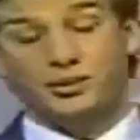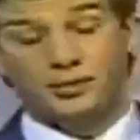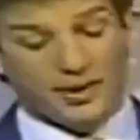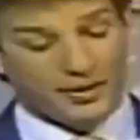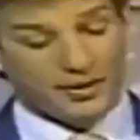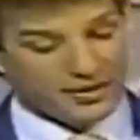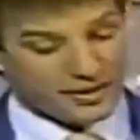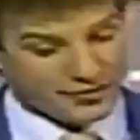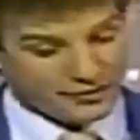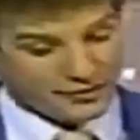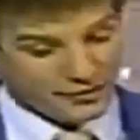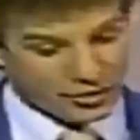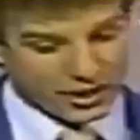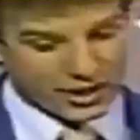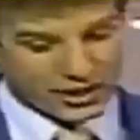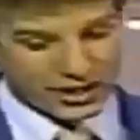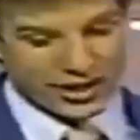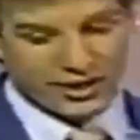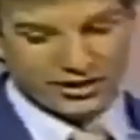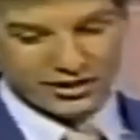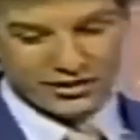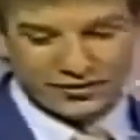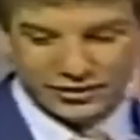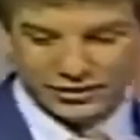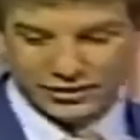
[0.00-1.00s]
We have a forty
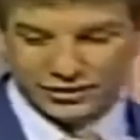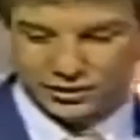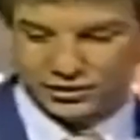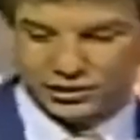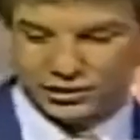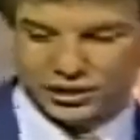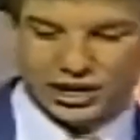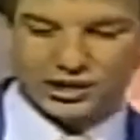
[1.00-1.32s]
dollar physical